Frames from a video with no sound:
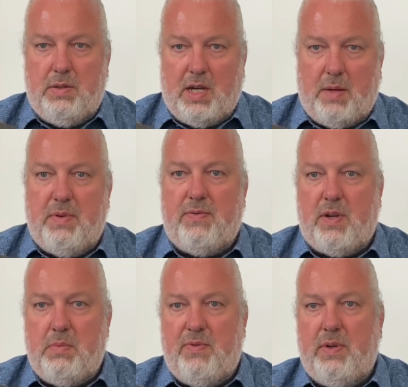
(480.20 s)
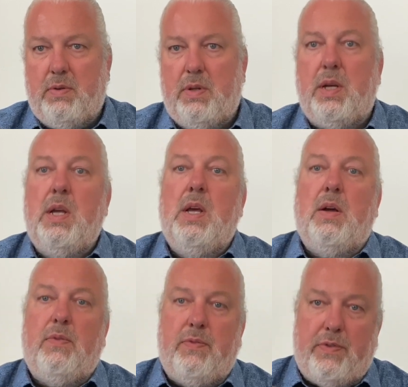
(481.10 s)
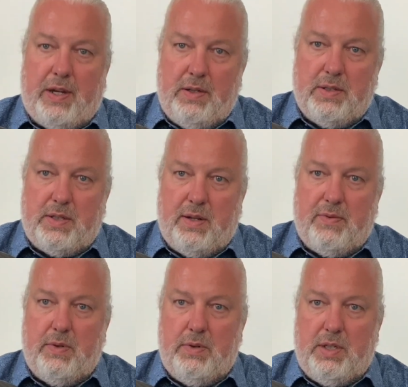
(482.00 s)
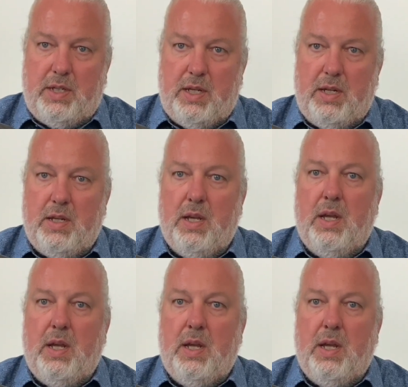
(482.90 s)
carbon fiber viola, find yourself a luthier